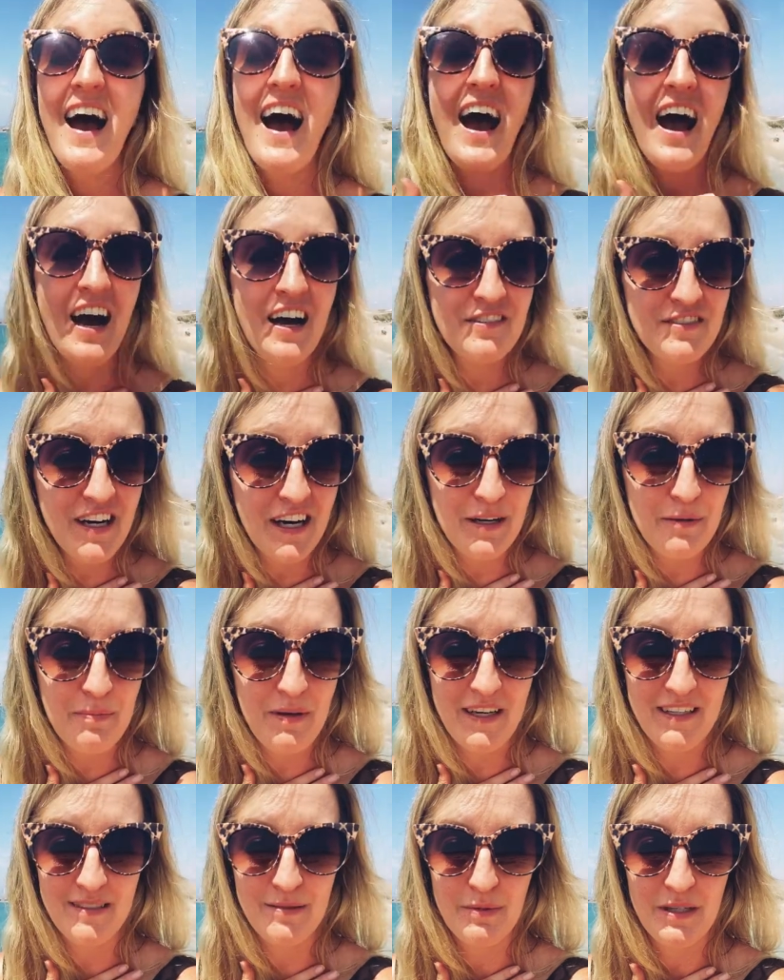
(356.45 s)
I've got to
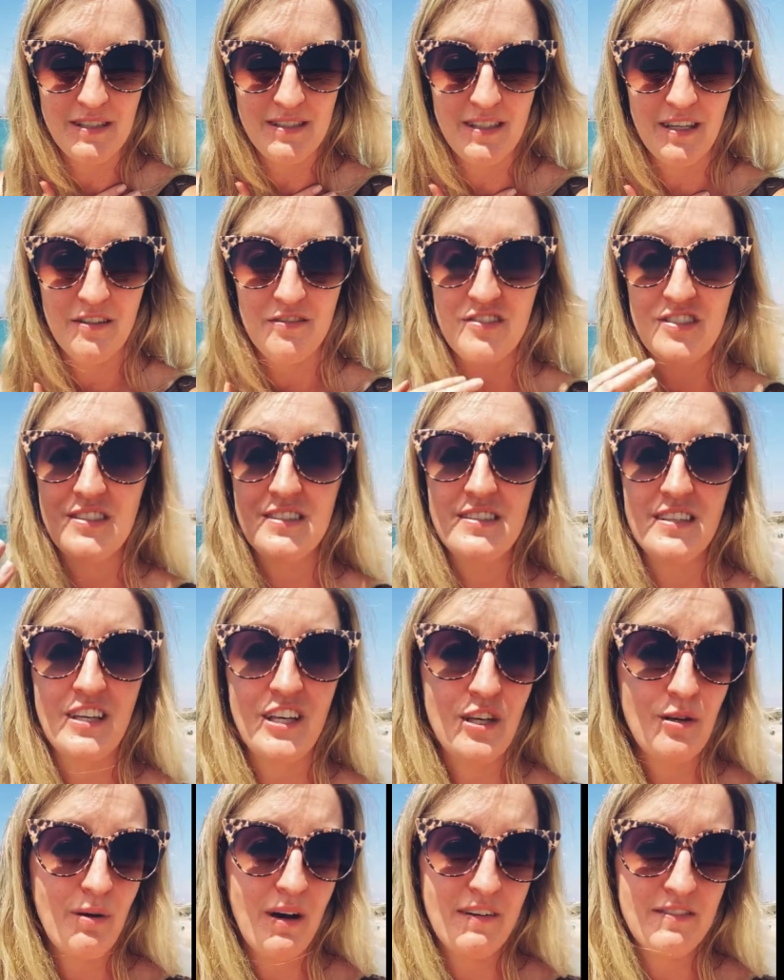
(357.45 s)
pace myself just like
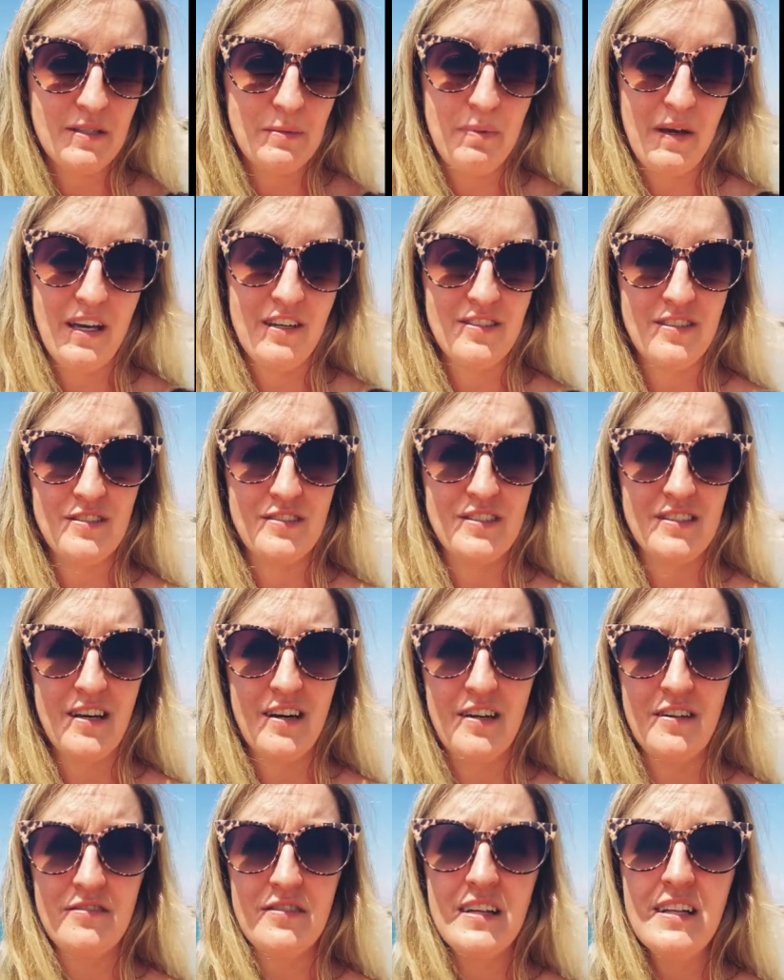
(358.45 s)
you have to pace
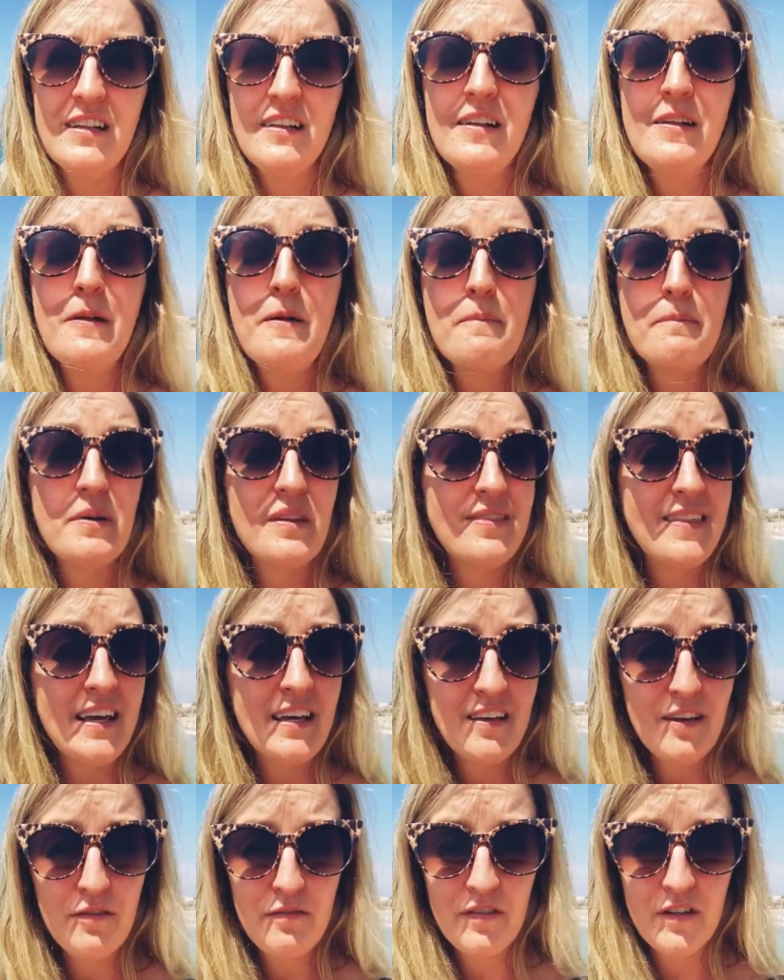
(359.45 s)
yourself. But
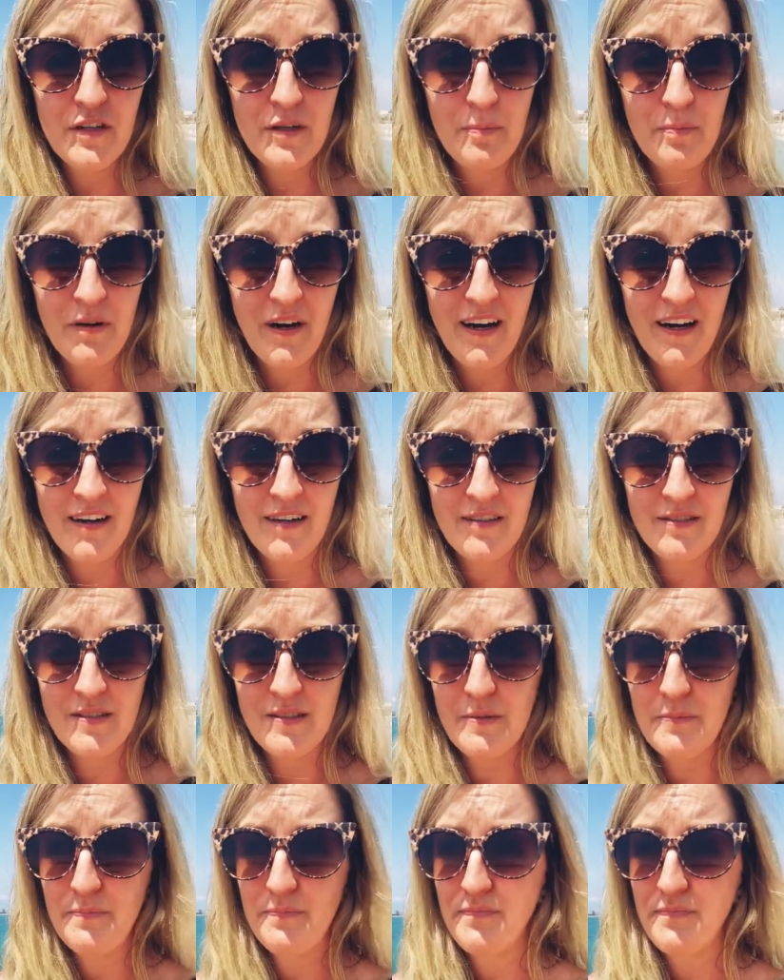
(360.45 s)
thank you for your prayers.